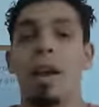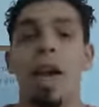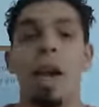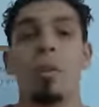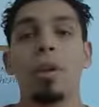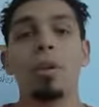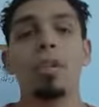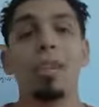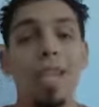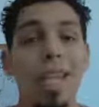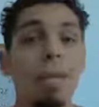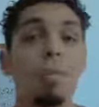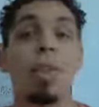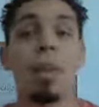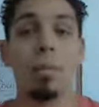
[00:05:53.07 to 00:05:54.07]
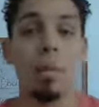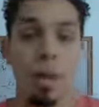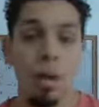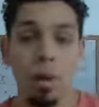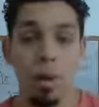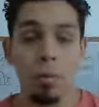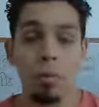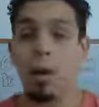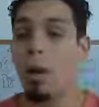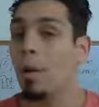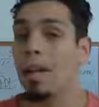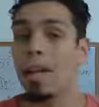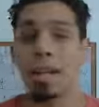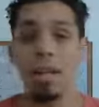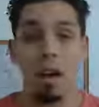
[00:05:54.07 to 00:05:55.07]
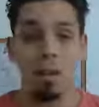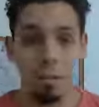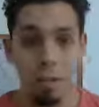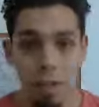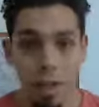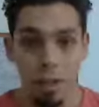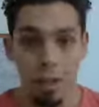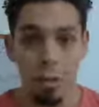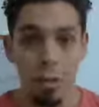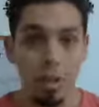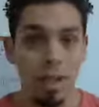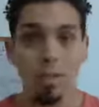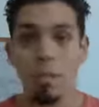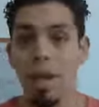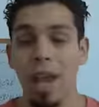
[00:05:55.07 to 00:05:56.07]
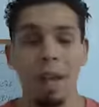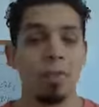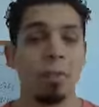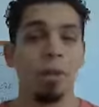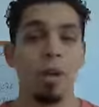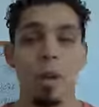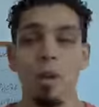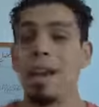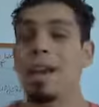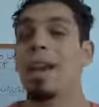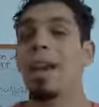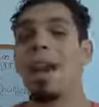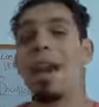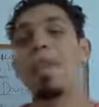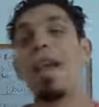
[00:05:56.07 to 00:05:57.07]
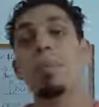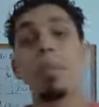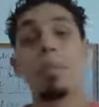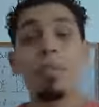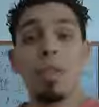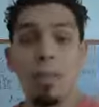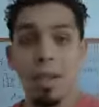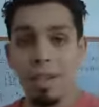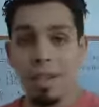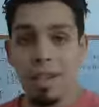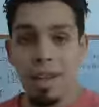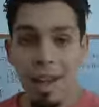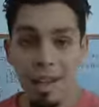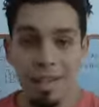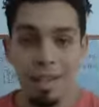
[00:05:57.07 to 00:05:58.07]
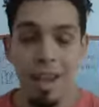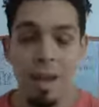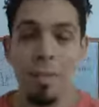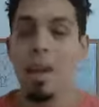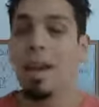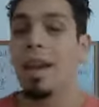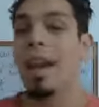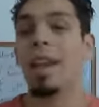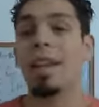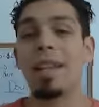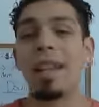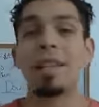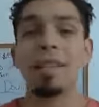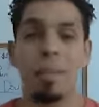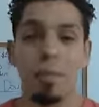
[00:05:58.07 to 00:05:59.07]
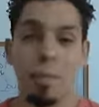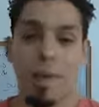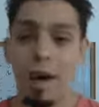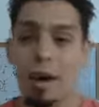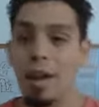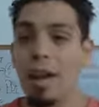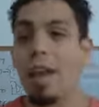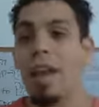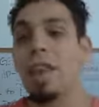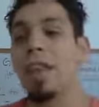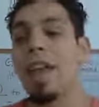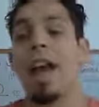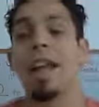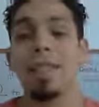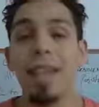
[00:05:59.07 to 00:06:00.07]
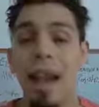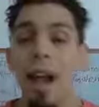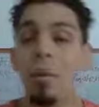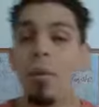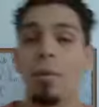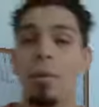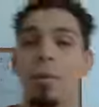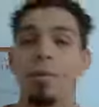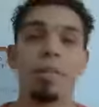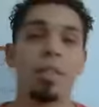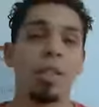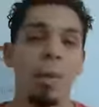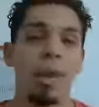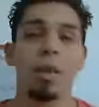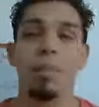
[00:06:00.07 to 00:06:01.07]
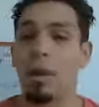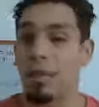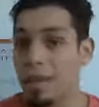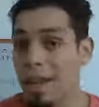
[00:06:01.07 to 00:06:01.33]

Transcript: and we just keep them going. We're already in conversation with them. We have them going, and that moves them into the next step and gets them there. That's how we were able to spend about